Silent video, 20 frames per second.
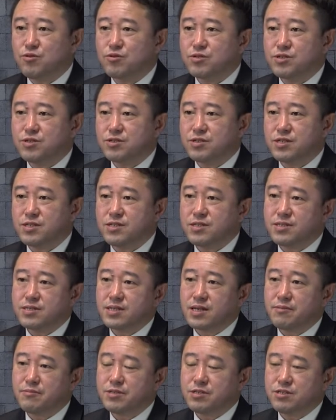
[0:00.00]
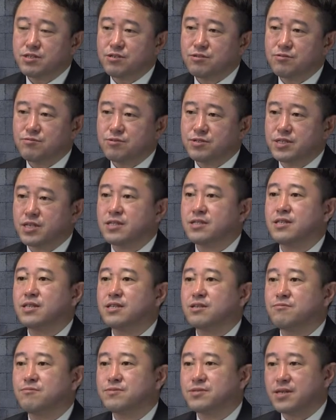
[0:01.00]
I'll now talk about the
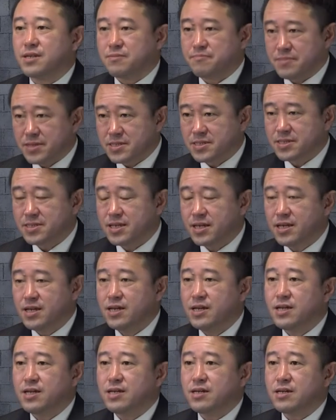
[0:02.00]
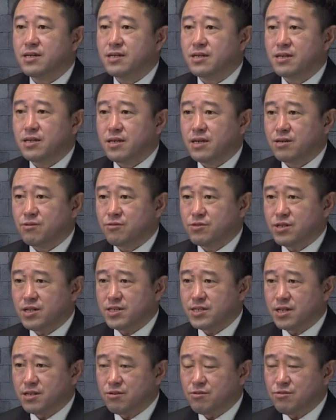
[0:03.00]
premise of the information and
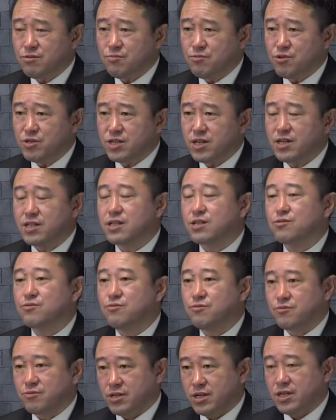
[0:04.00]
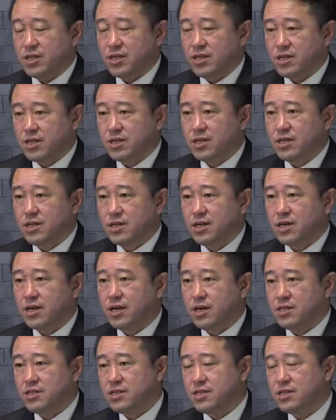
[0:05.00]
telecommunications service
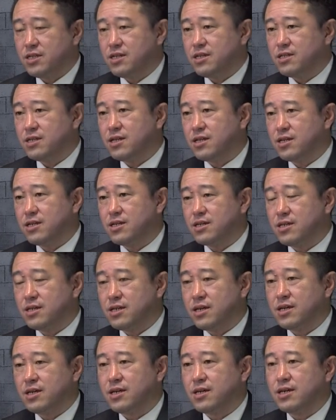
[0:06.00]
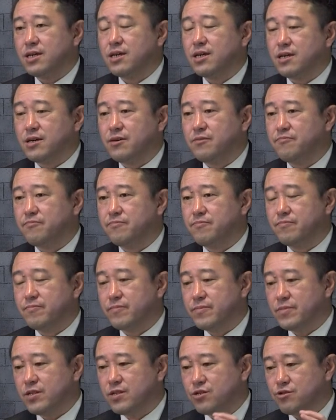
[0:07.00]
business. It
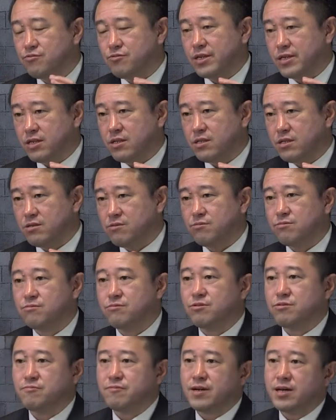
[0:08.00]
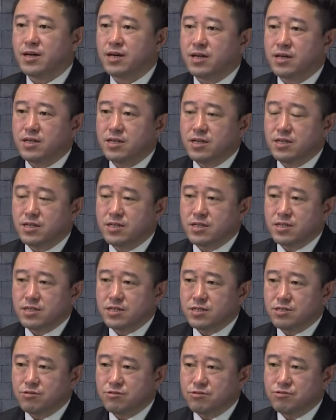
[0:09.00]
is expected to grow as an
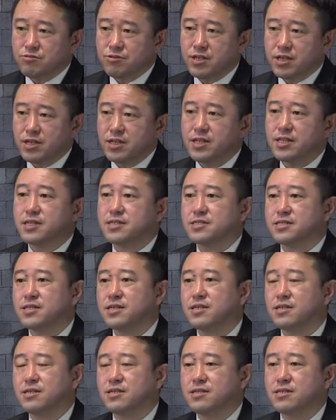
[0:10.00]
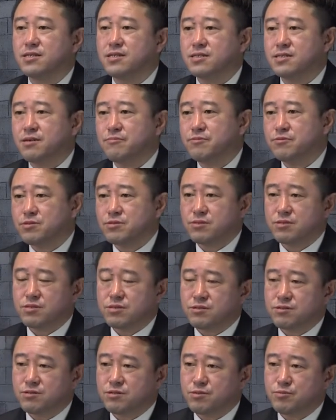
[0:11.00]
in-house service aiming not
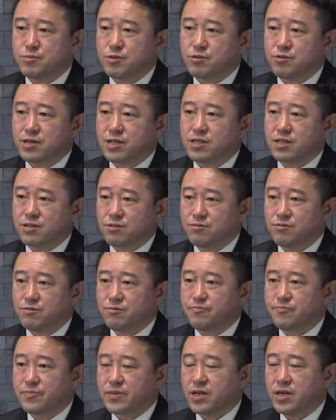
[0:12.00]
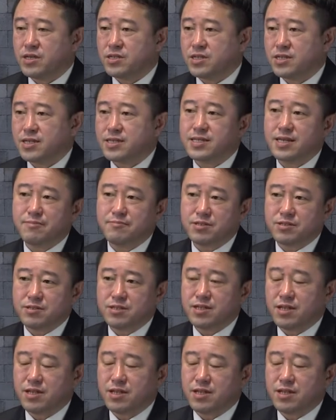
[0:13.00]
for a lump sum income,